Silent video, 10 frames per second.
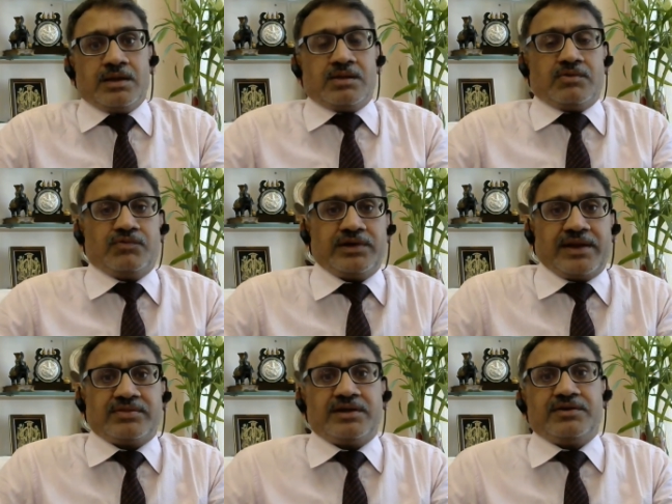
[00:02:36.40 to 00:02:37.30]
What
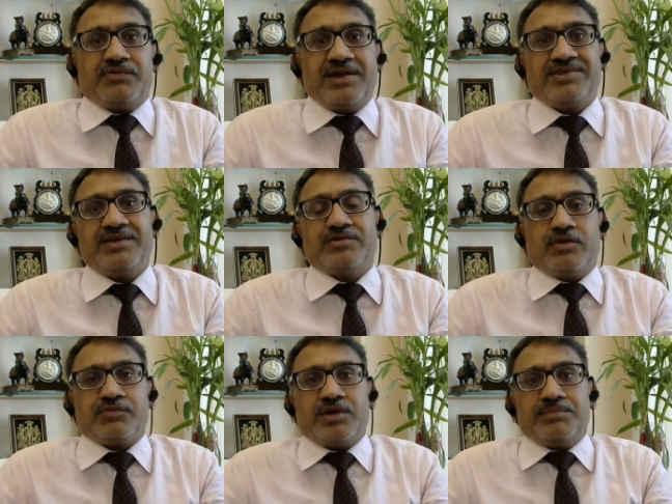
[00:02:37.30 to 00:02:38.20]
are the devices
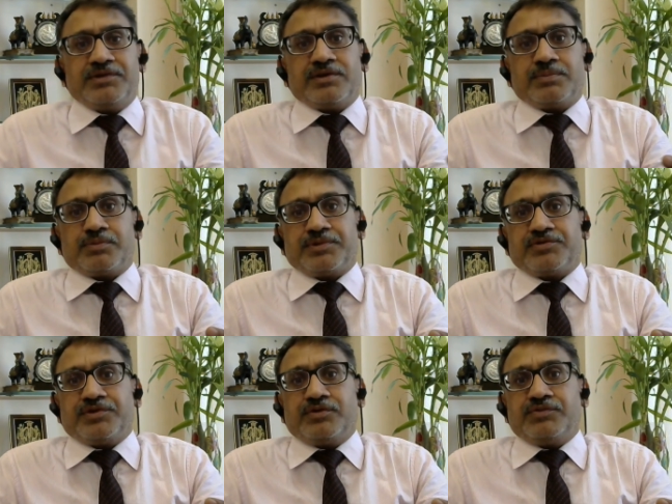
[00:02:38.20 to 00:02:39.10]
of the
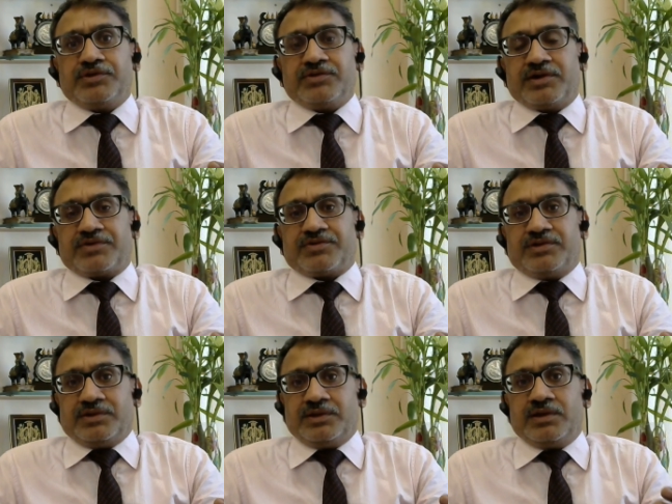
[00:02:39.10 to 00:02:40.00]
misappropriation of assets?
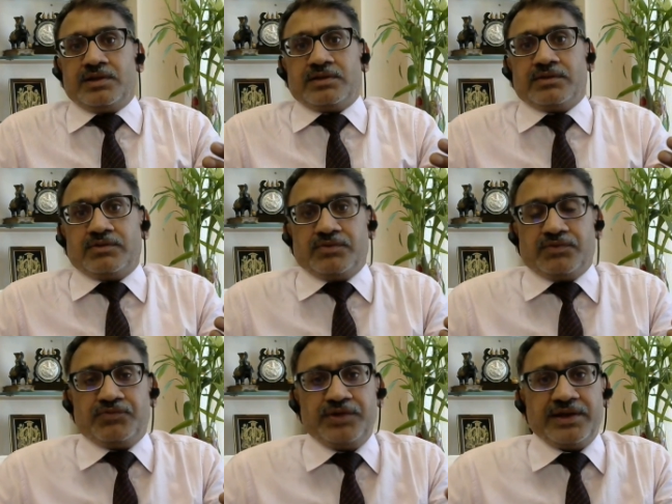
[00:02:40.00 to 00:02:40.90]

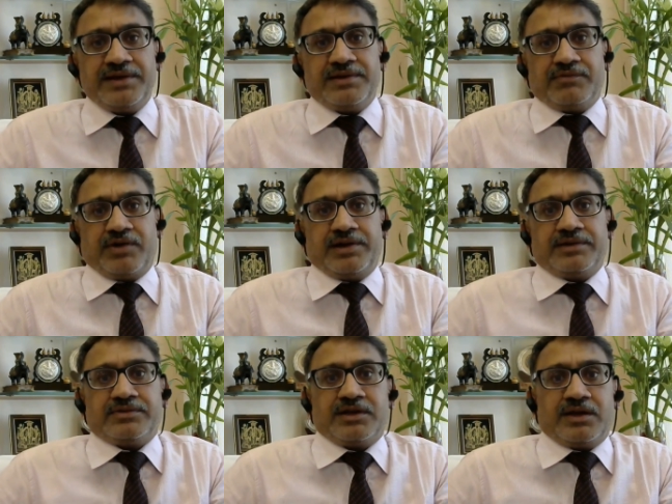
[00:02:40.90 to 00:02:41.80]
We can divide
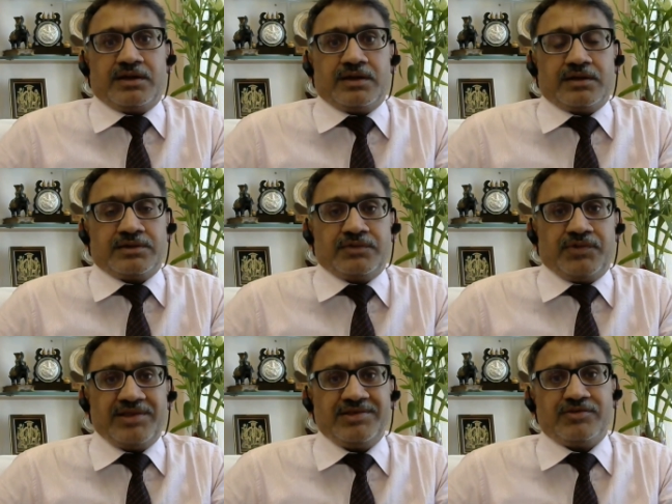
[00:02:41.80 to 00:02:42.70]
the
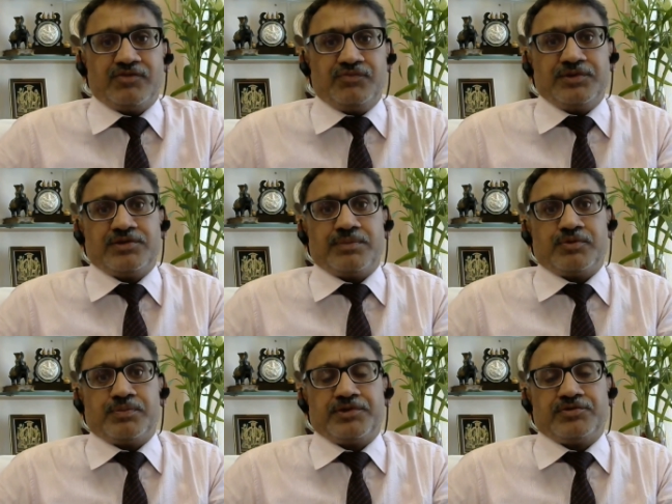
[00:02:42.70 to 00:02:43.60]
devices of
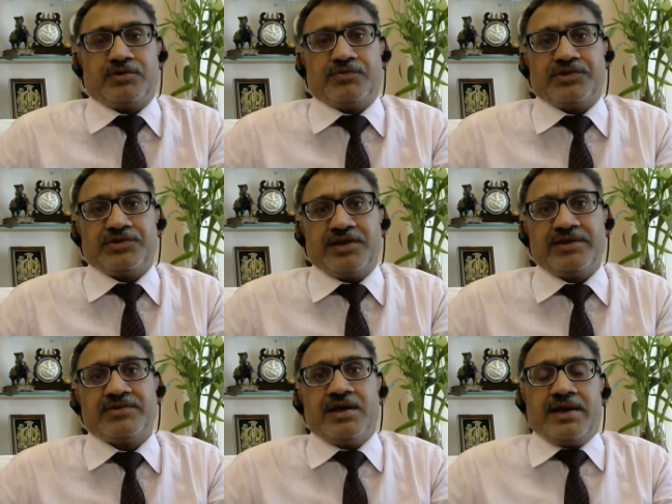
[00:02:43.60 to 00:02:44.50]
misappropriation of
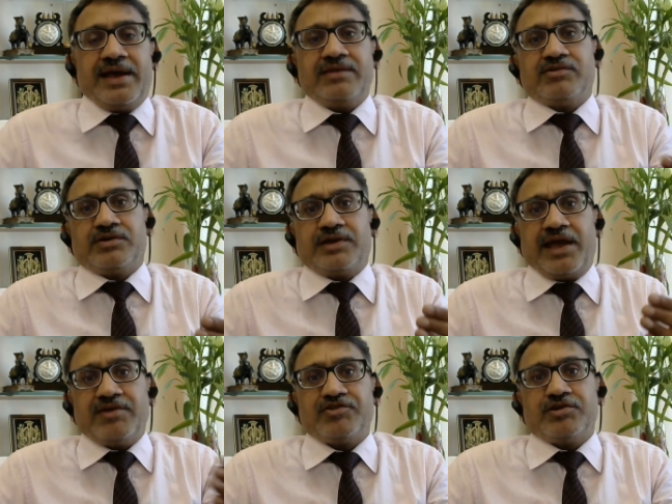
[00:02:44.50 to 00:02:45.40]
assets as
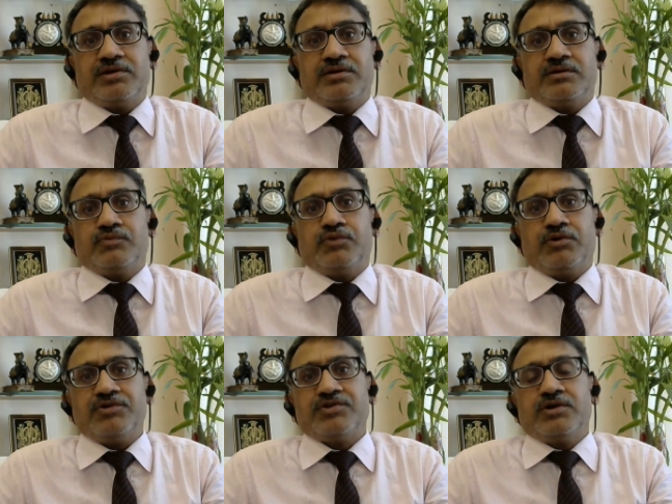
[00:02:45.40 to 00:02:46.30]
cash
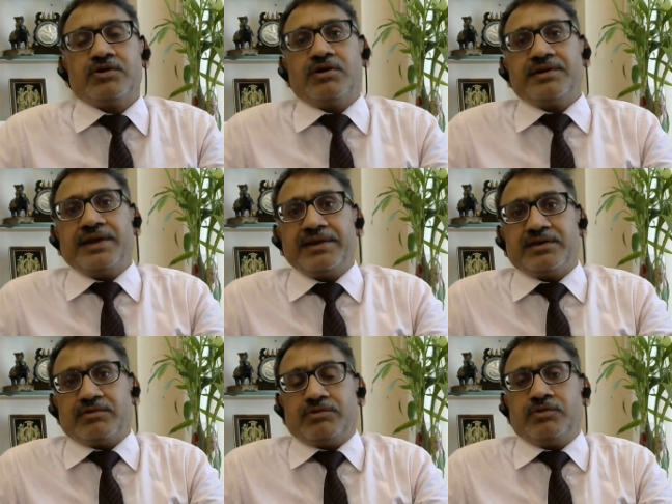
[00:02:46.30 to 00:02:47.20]
frauds or
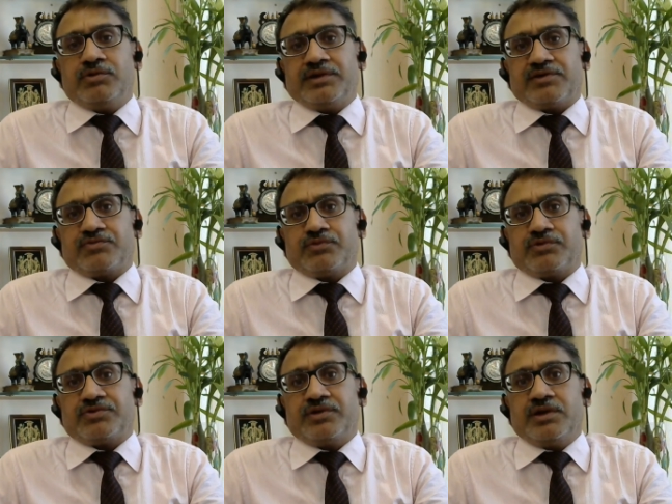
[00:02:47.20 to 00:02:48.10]
non-cash
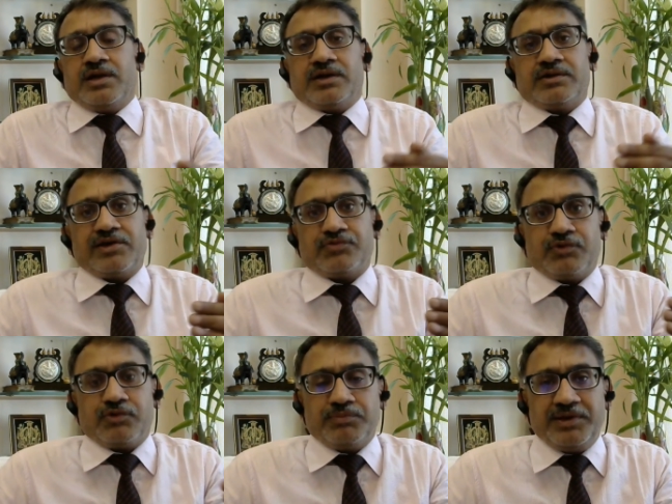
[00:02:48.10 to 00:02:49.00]
frauds. Cash
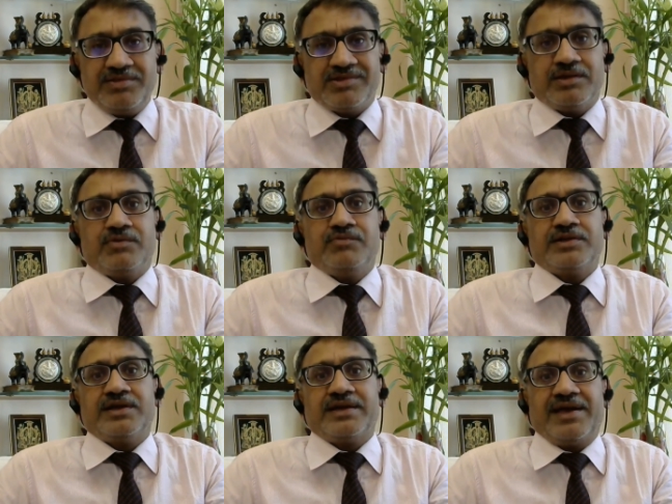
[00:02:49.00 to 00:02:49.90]
fraud means where
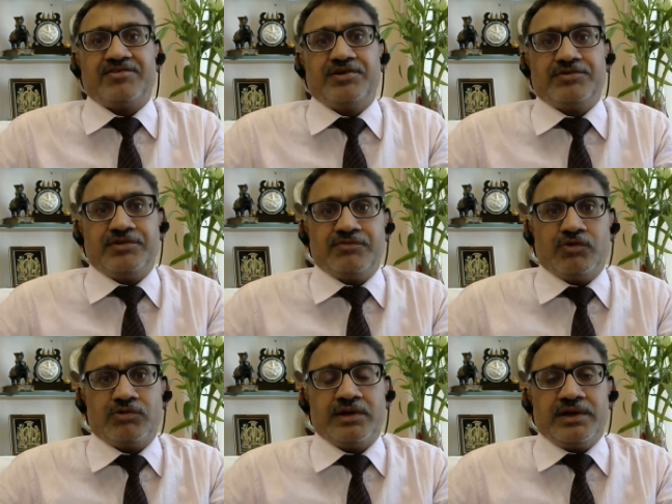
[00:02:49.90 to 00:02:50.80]
the cash is involved.